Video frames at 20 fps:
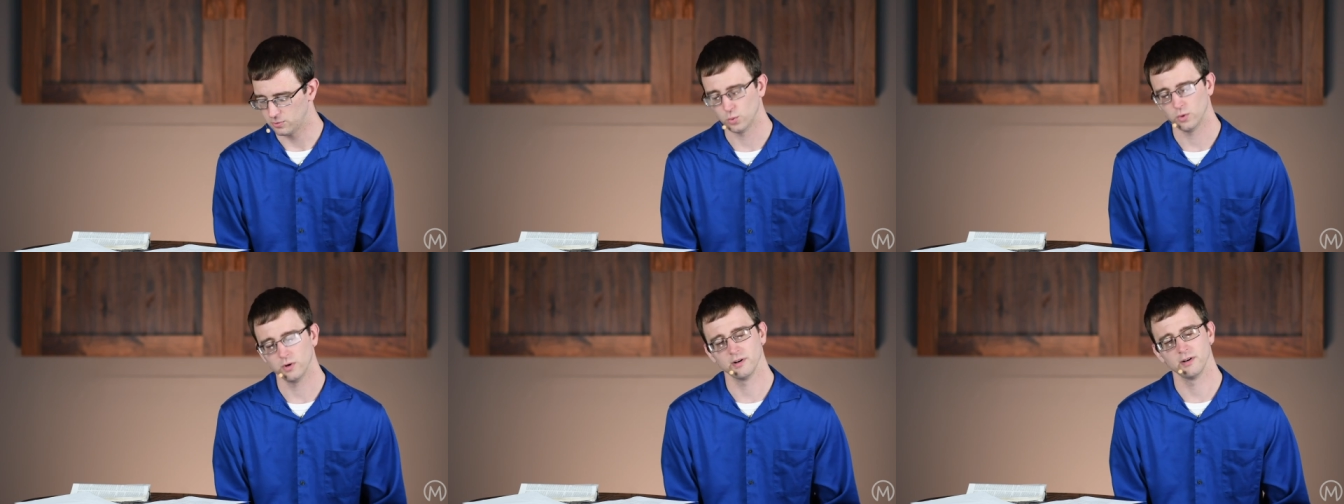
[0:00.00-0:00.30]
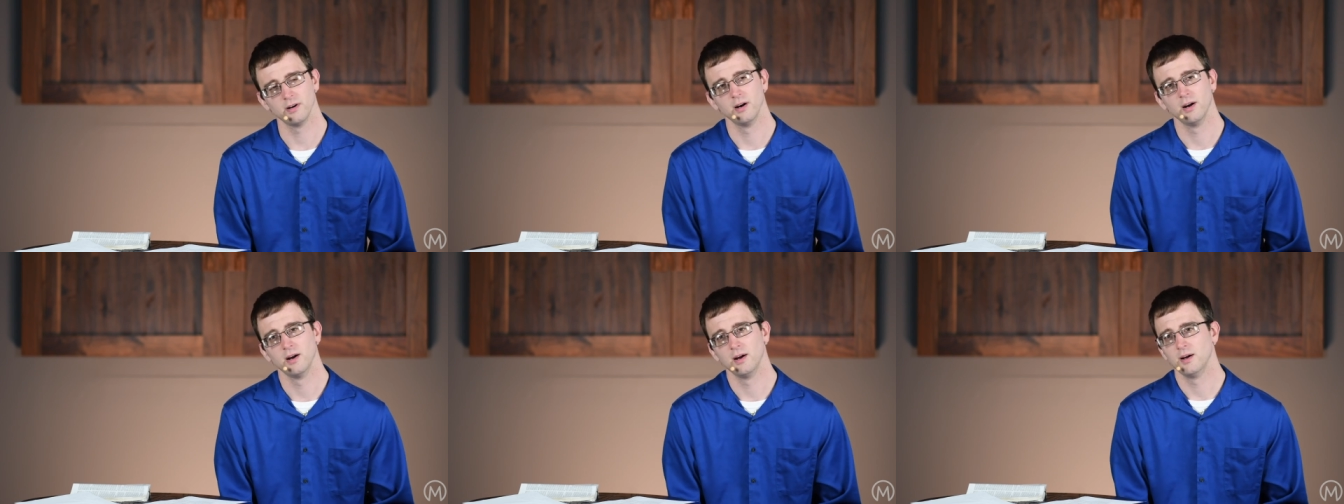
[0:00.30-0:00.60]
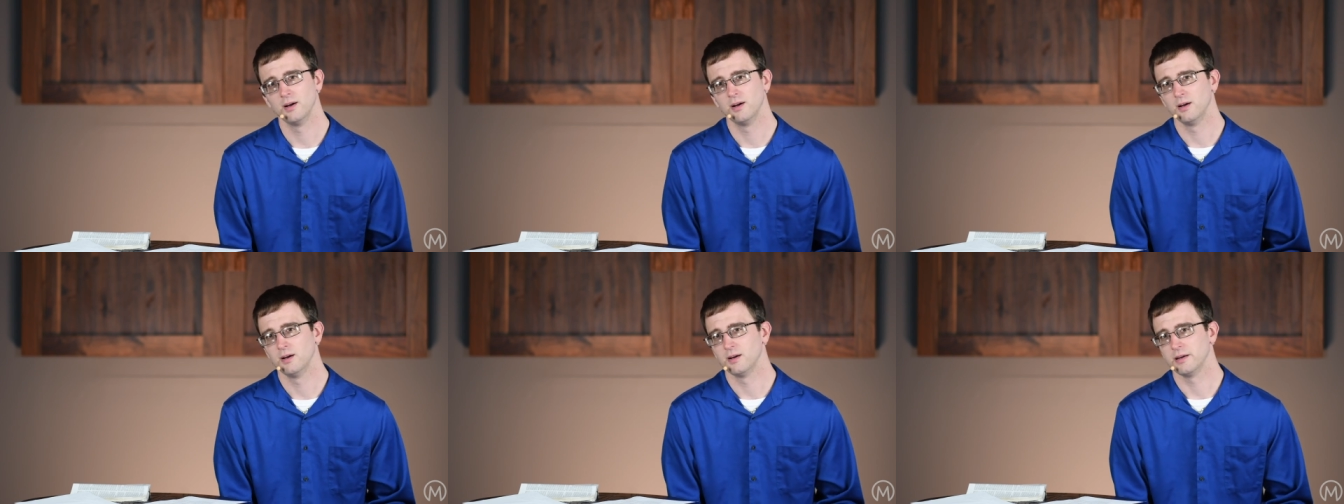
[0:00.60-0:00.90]
Or
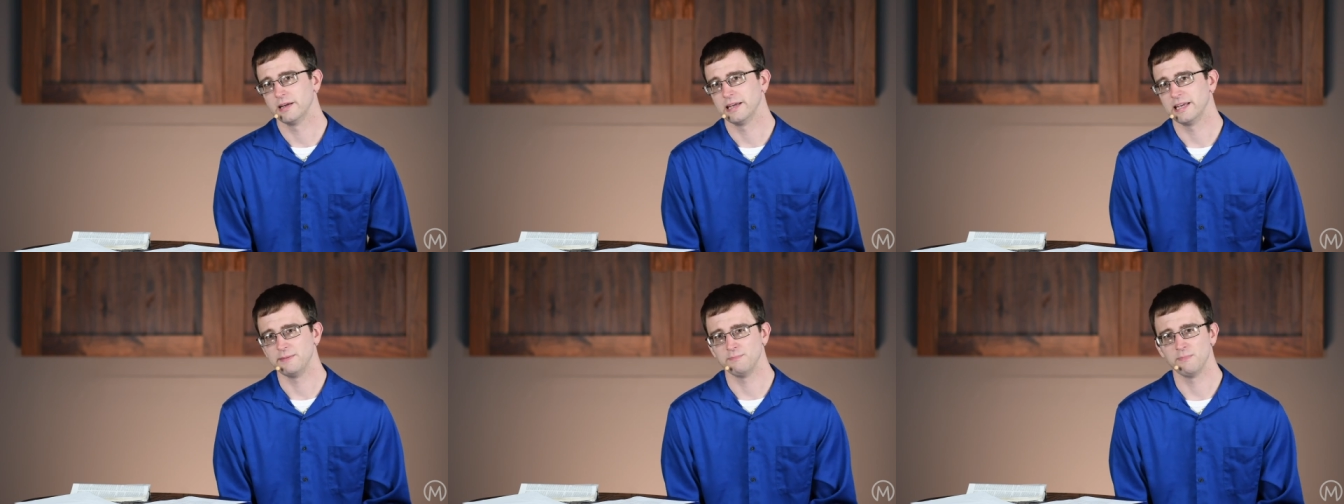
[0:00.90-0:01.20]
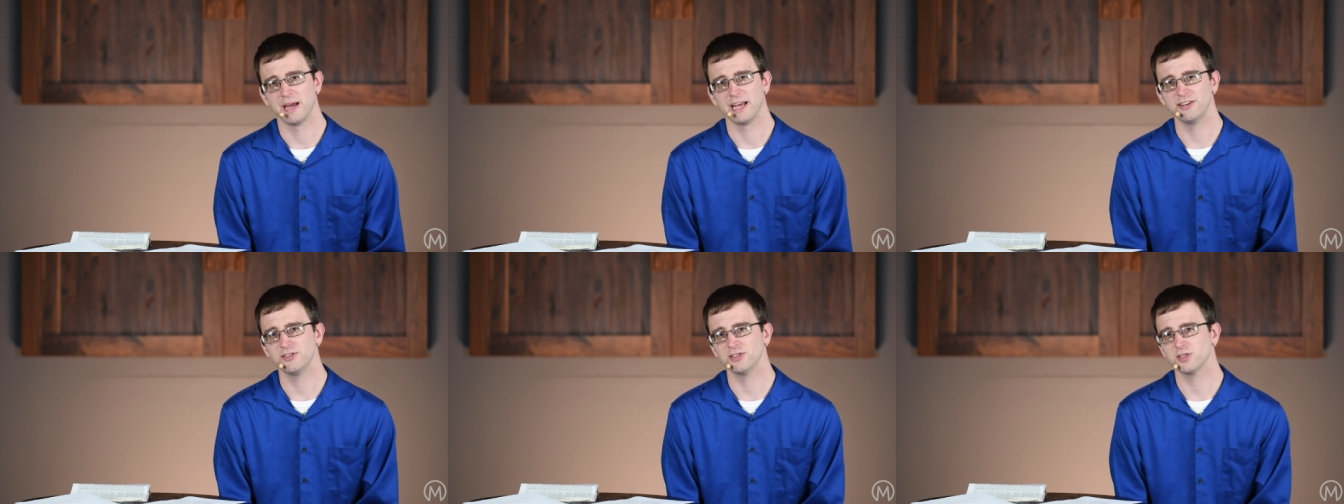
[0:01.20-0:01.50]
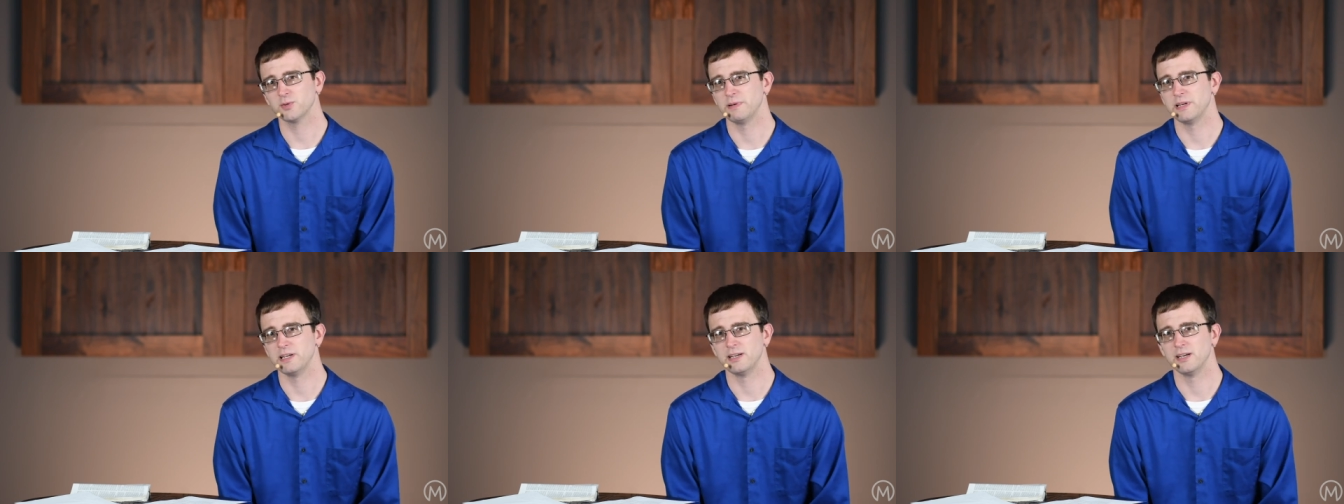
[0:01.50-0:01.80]
He may
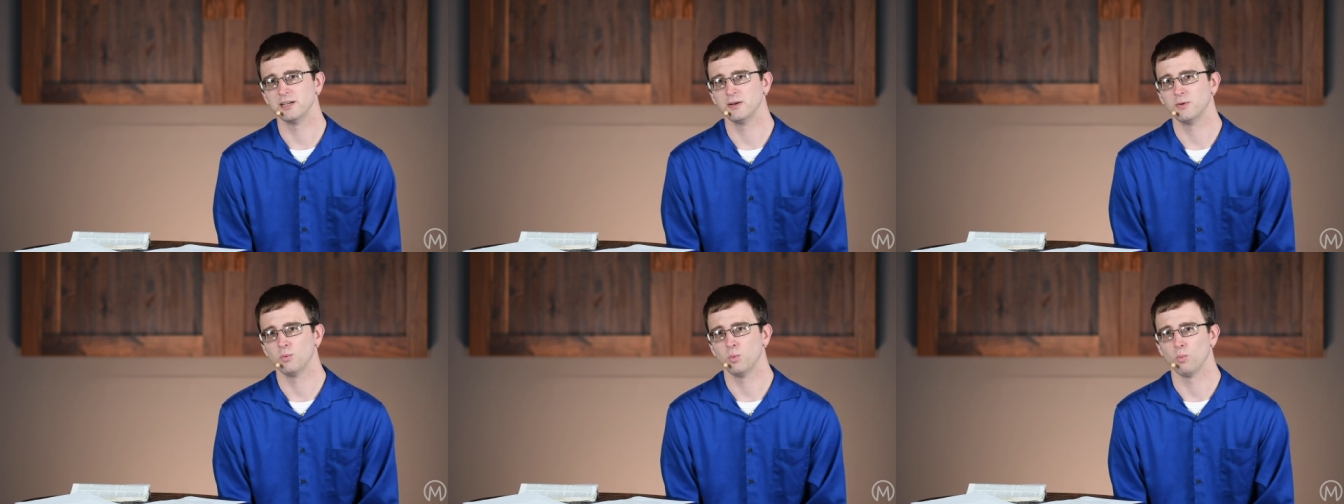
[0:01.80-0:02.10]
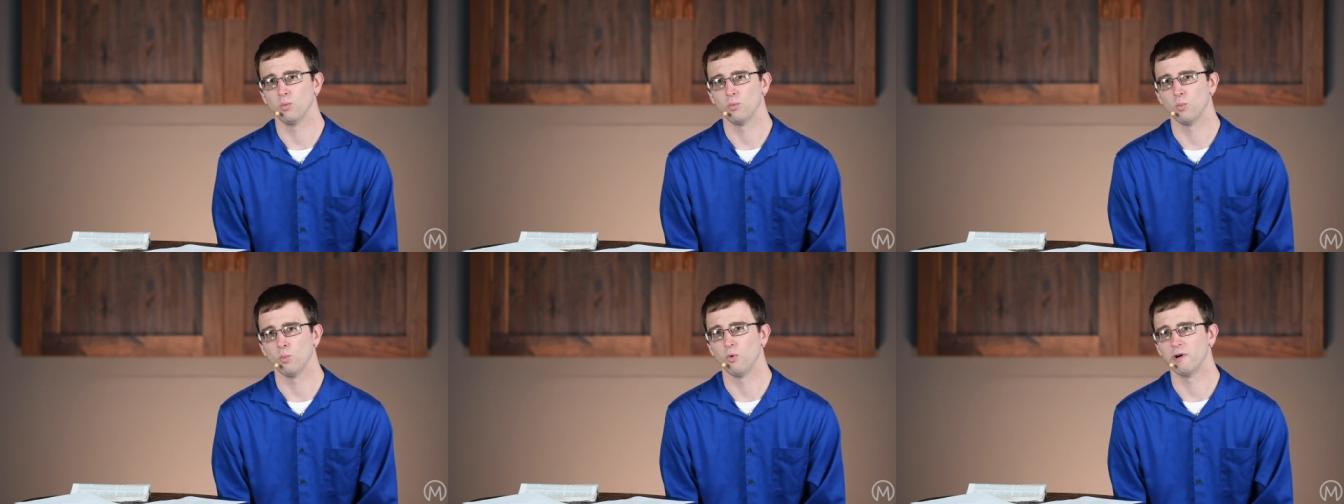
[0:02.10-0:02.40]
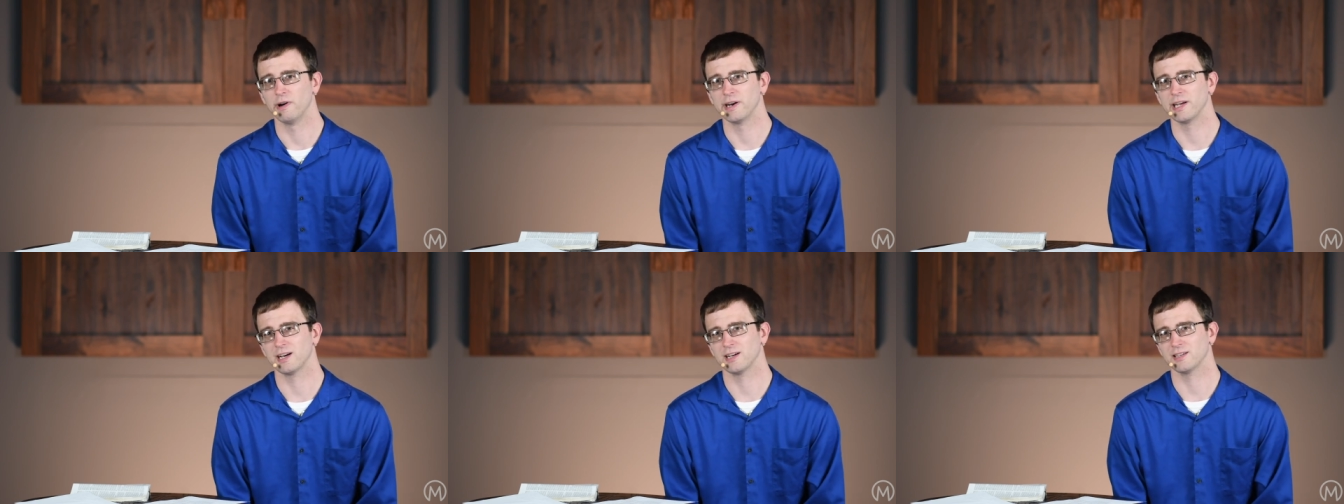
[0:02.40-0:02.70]
just be
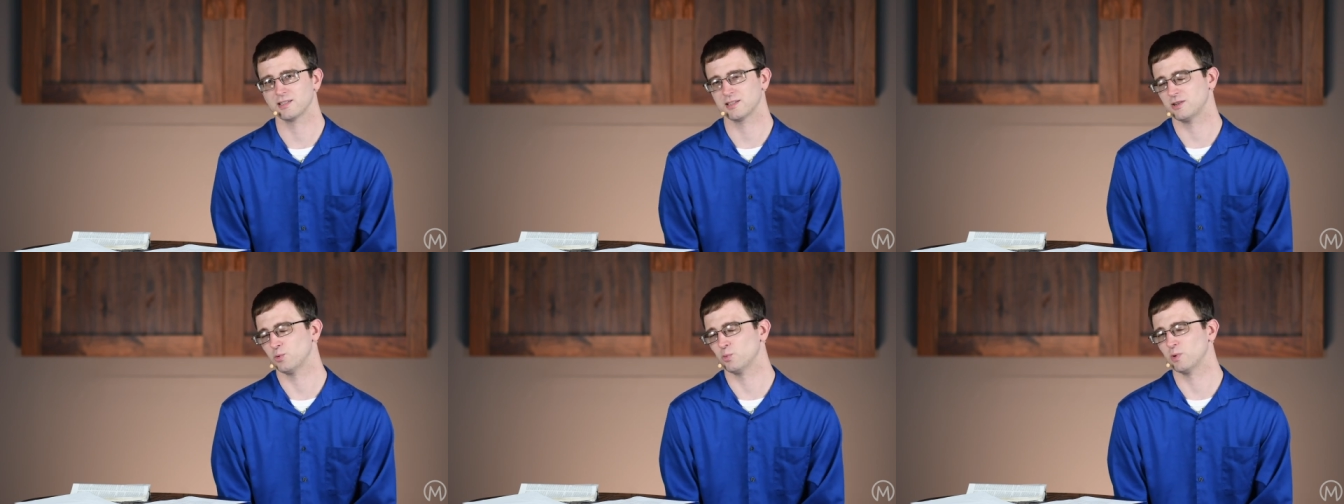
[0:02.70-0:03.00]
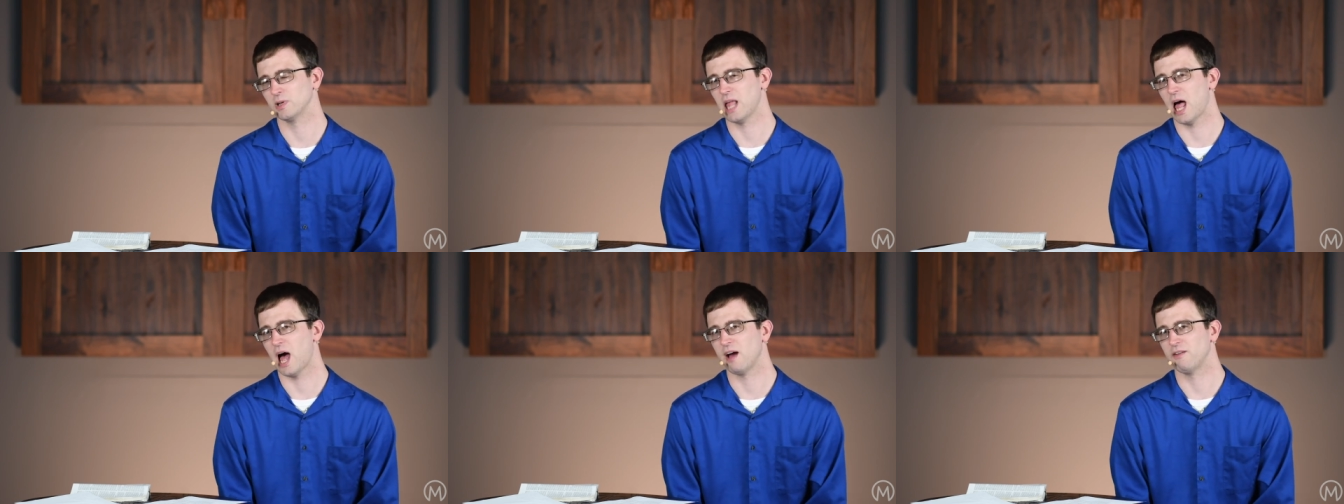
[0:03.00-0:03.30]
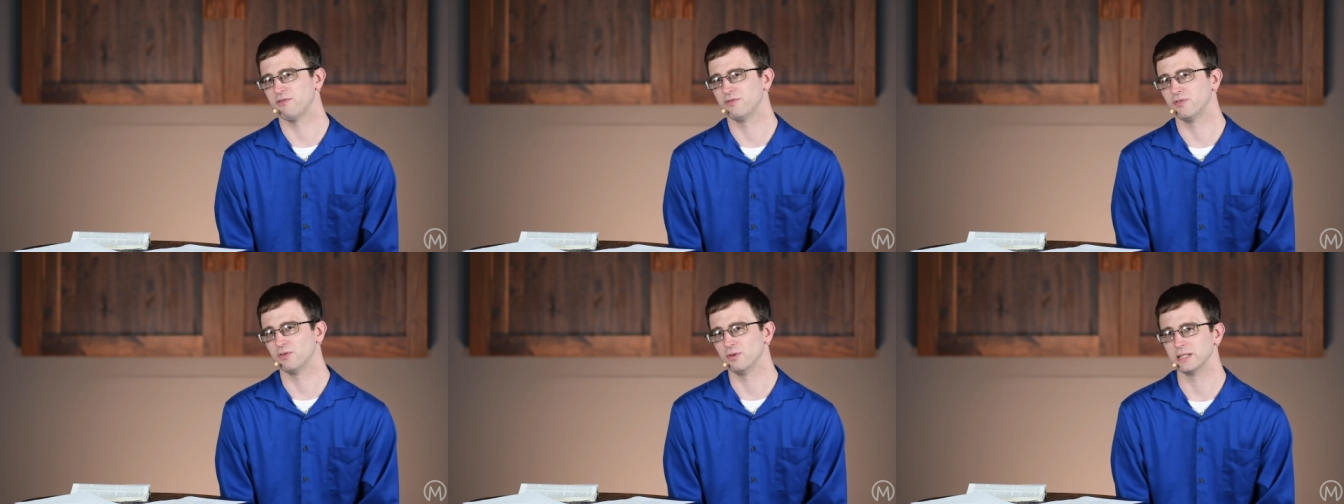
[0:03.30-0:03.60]
wanting us to
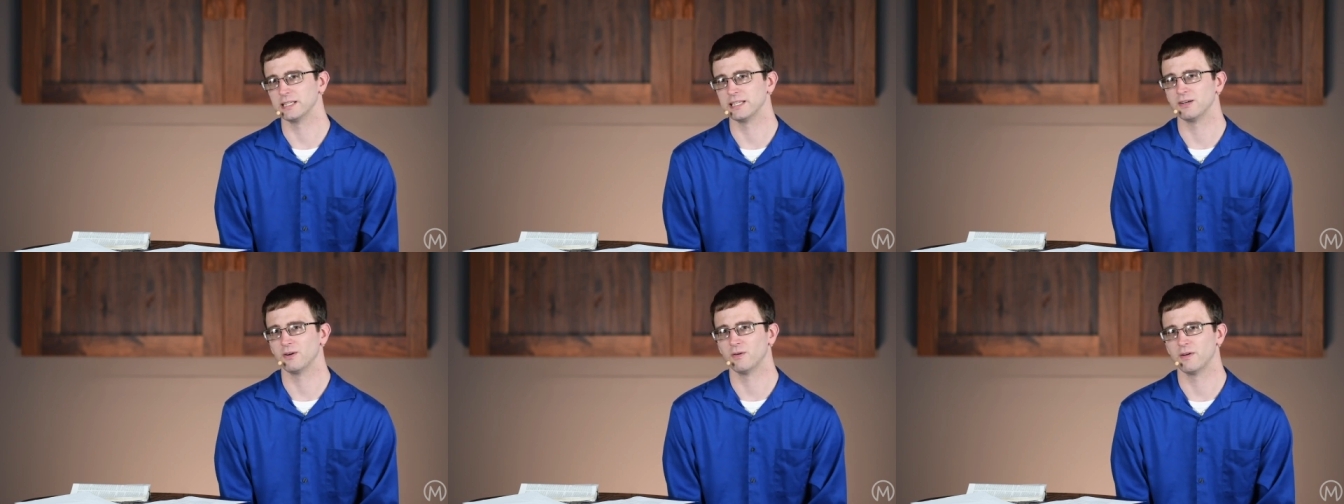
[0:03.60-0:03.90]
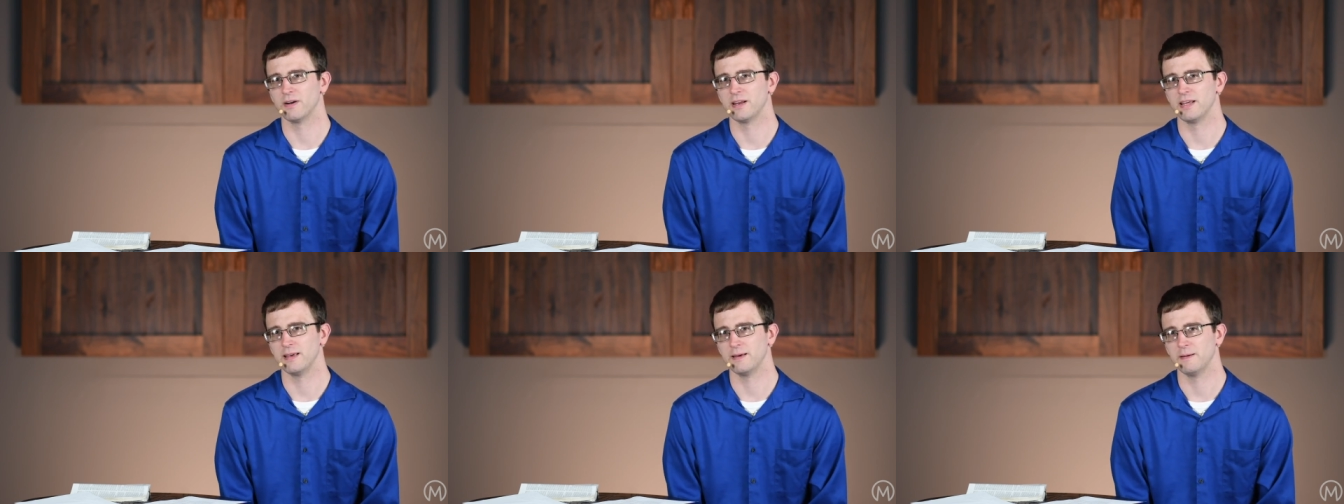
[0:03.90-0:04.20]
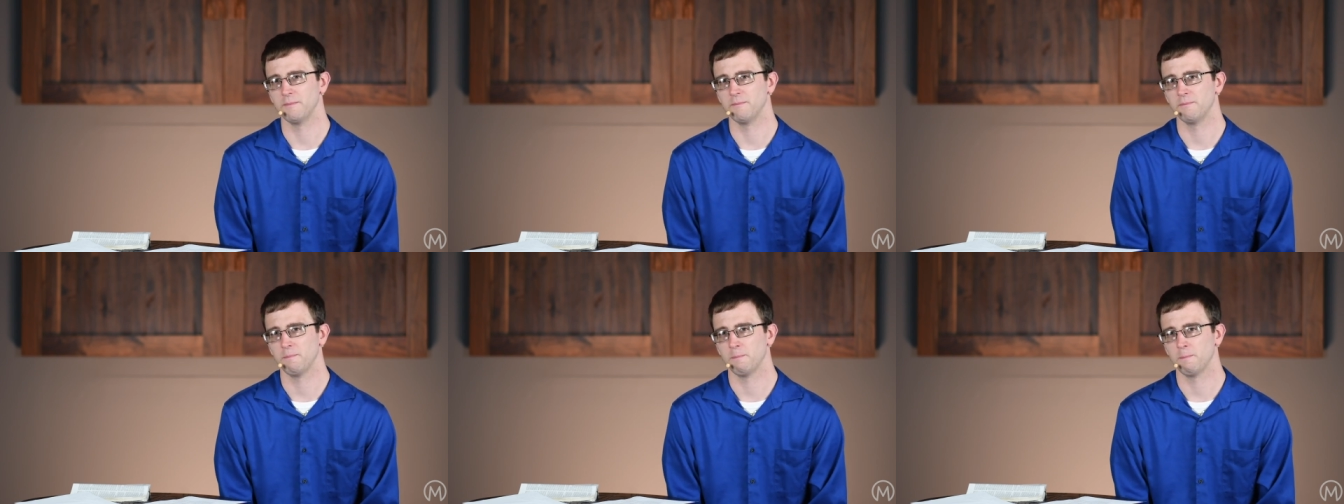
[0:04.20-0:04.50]
rely fully on
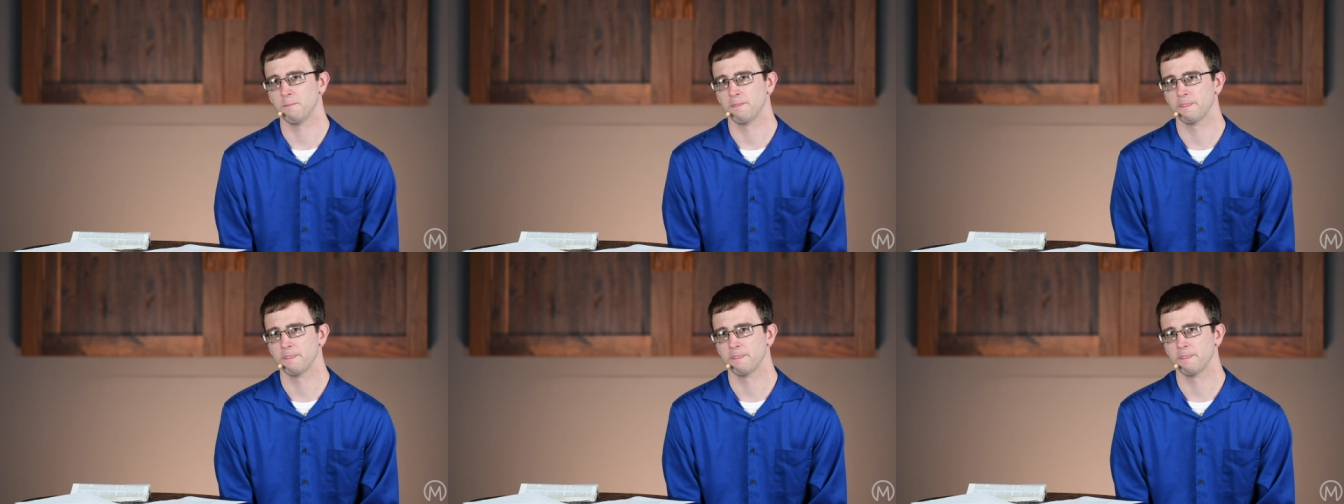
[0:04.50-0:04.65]
Him.